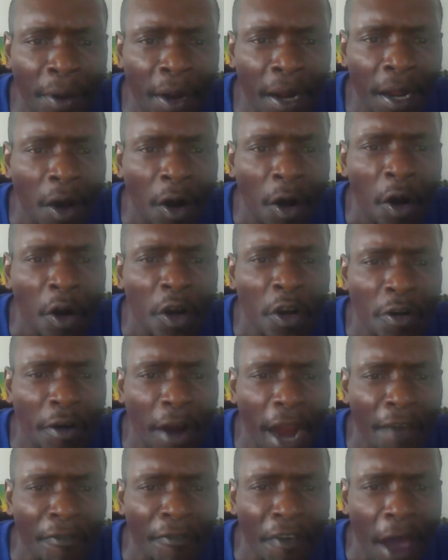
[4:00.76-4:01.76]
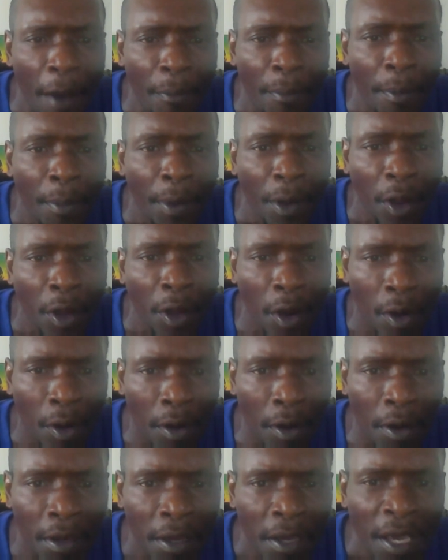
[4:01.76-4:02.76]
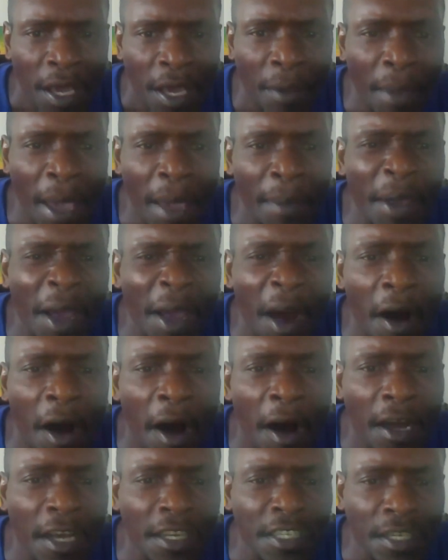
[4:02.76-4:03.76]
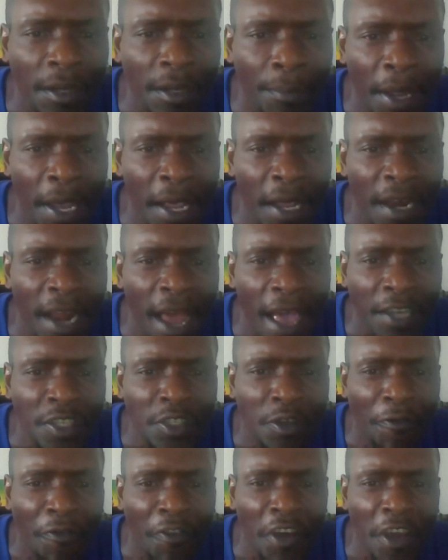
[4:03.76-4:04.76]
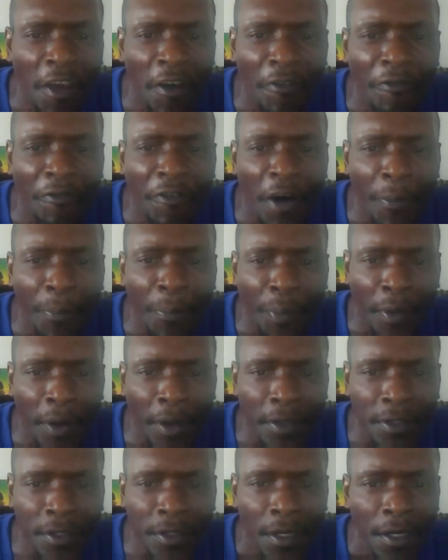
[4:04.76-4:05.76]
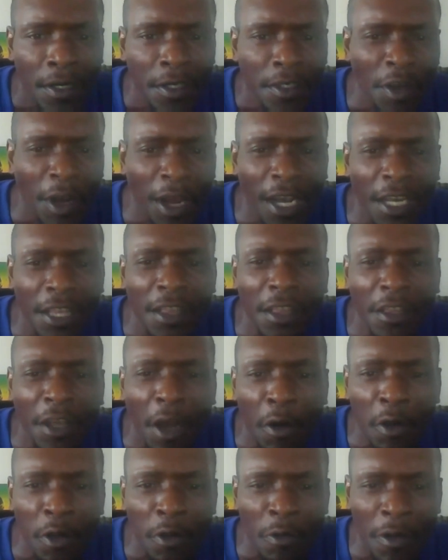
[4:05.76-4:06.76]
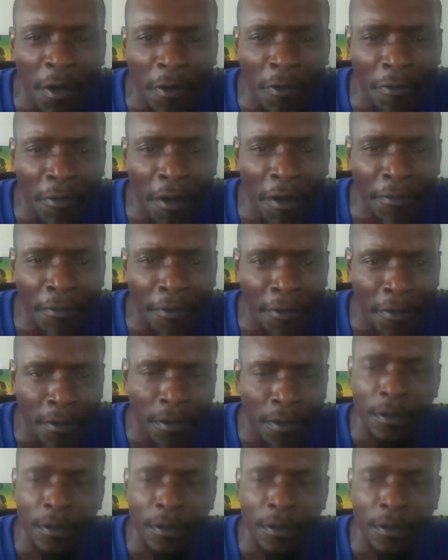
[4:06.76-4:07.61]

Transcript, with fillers: bring an autograph album along and maybe a hunk of cement and ask you for your footprints so I could throw you in the river.